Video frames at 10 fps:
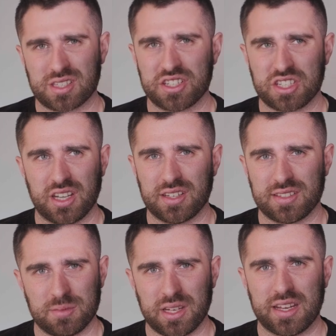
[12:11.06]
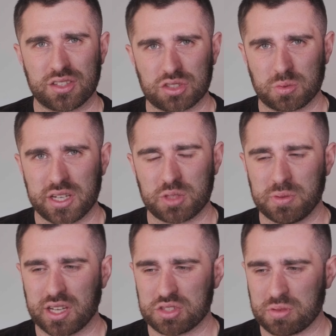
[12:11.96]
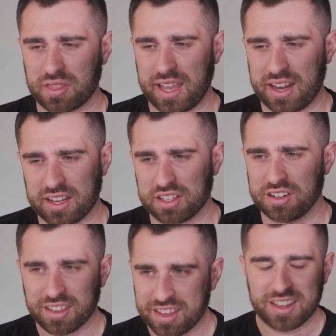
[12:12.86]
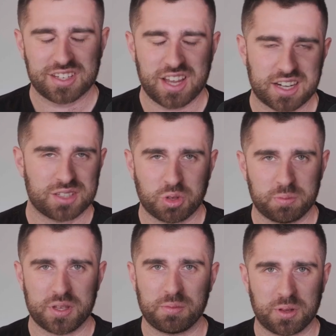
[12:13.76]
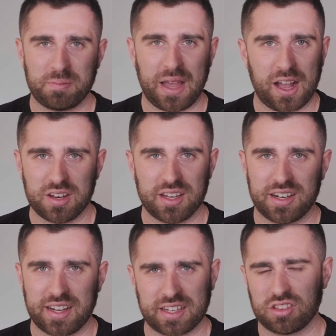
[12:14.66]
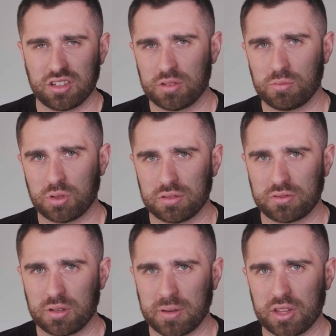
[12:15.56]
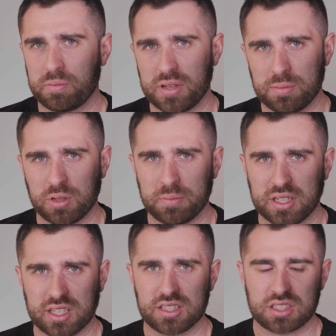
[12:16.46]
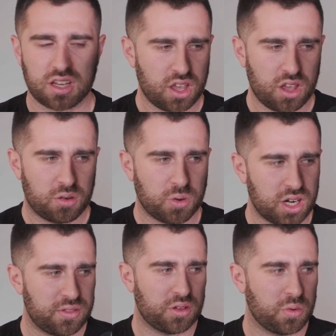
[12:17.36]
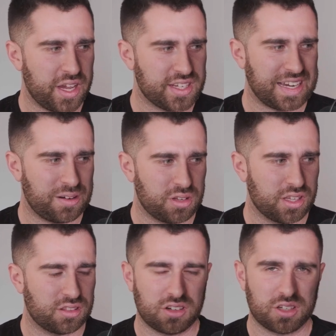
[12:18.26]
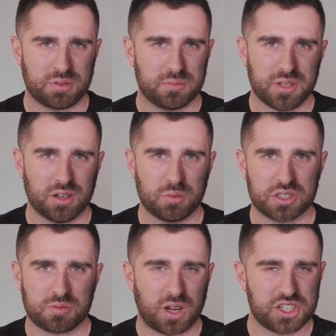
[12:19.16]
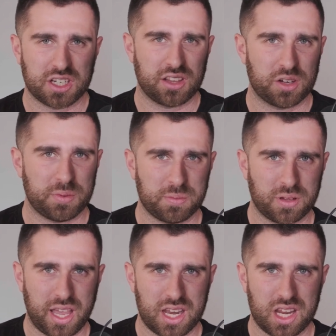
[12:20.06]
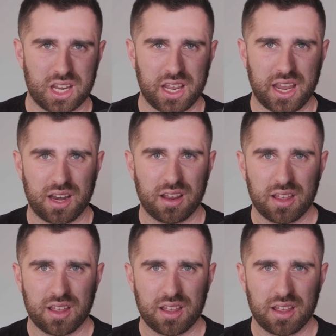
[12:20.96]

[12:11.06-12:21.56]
such an intimidating switch, because with that I could talk to more people about it and I could learn more from other people, because one of the ways I really learned Premiere was watching other people edit and